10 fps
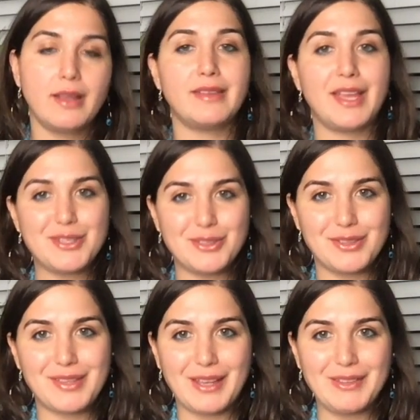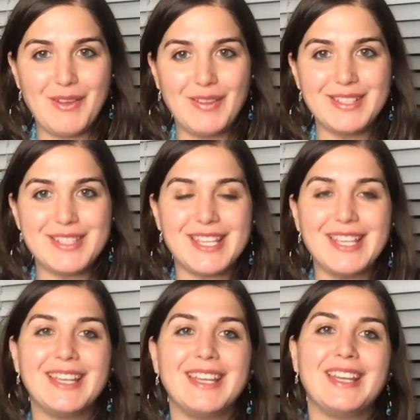Thanks to the
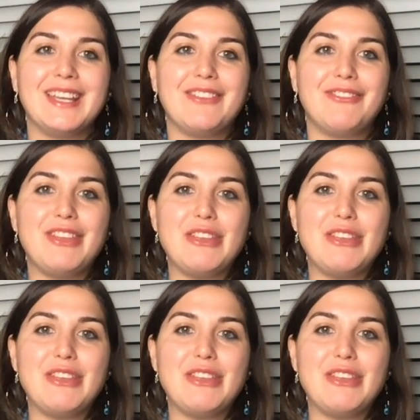technology, if we